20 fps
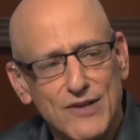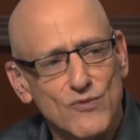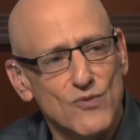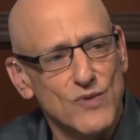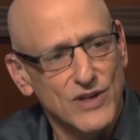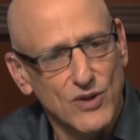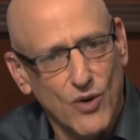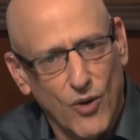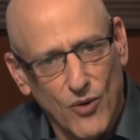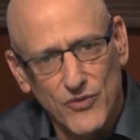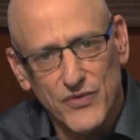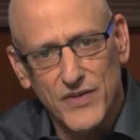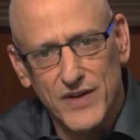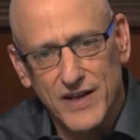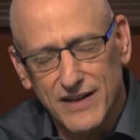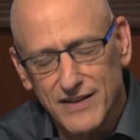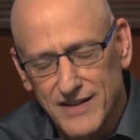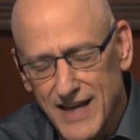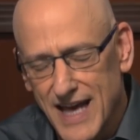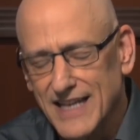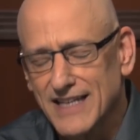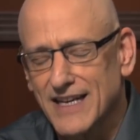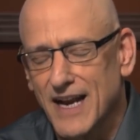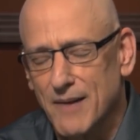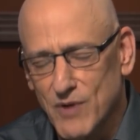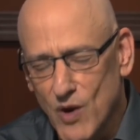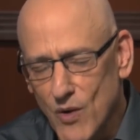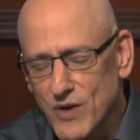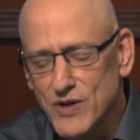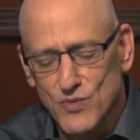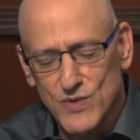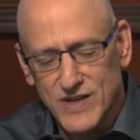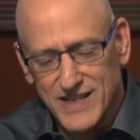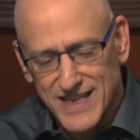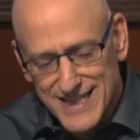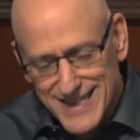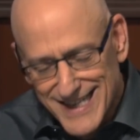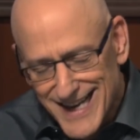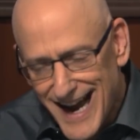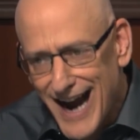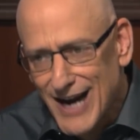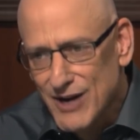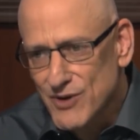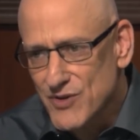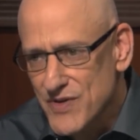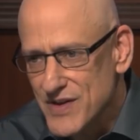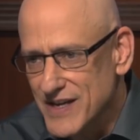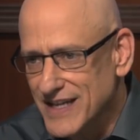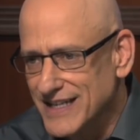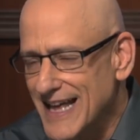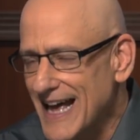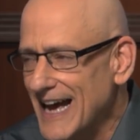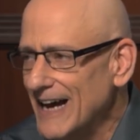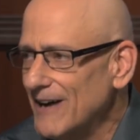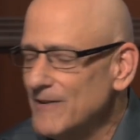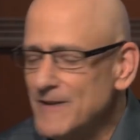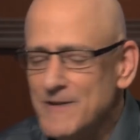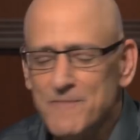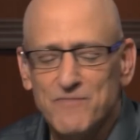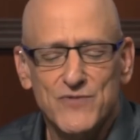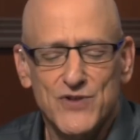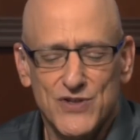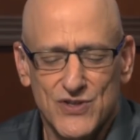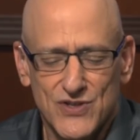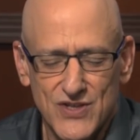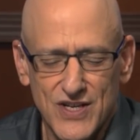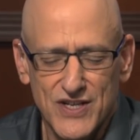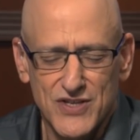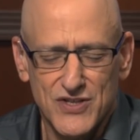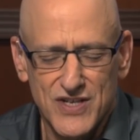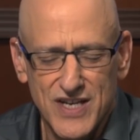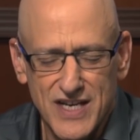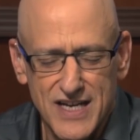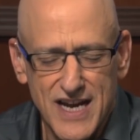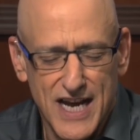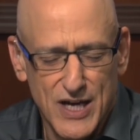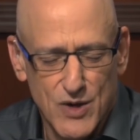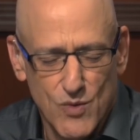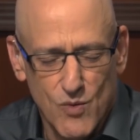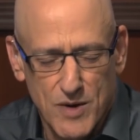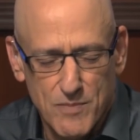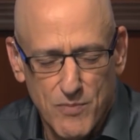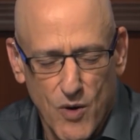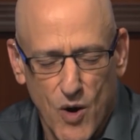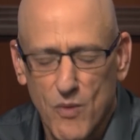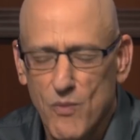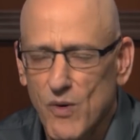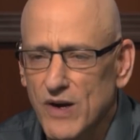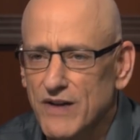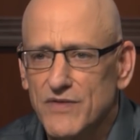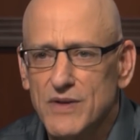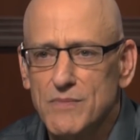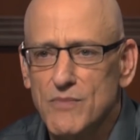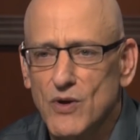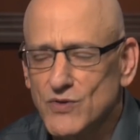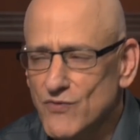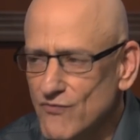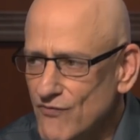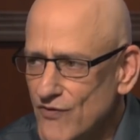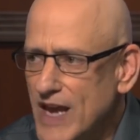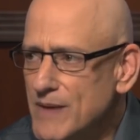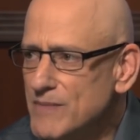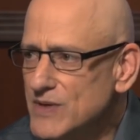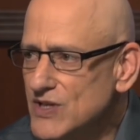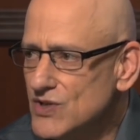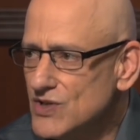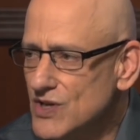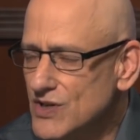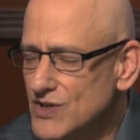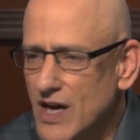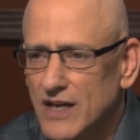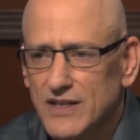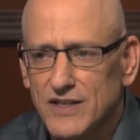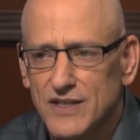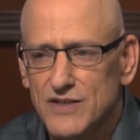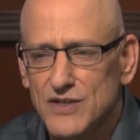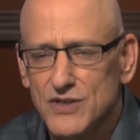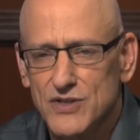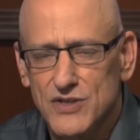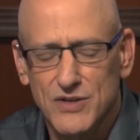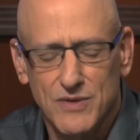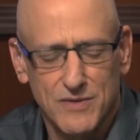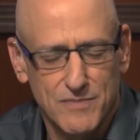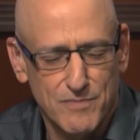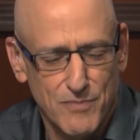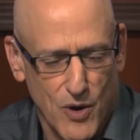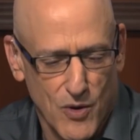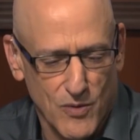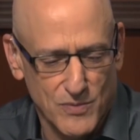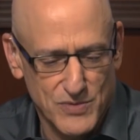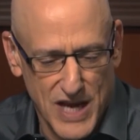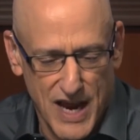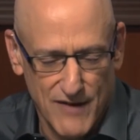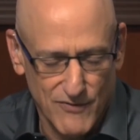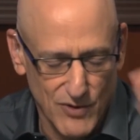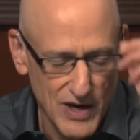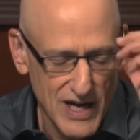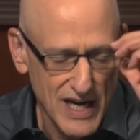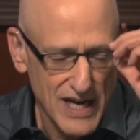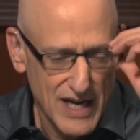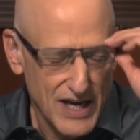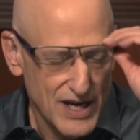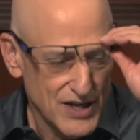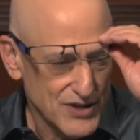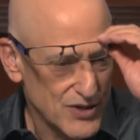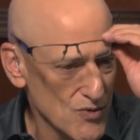And I didn't read the whole thing then, and I'm going to read the entire thing now. It's a 1681 poem, one of the most famous seduction poems ever.